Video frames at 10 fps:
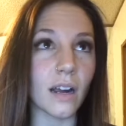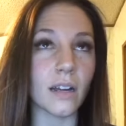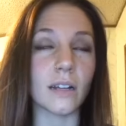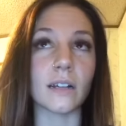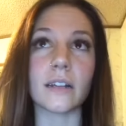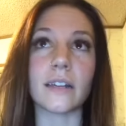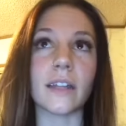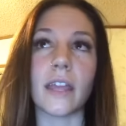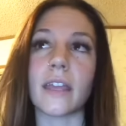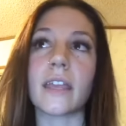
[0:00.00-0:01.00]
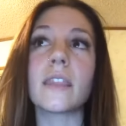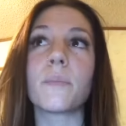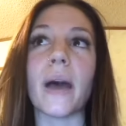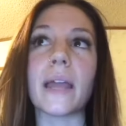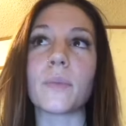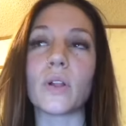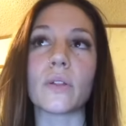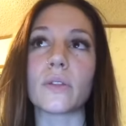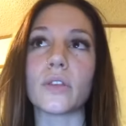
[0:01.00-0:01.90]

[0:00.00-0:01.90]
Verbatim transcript: are in the Bible,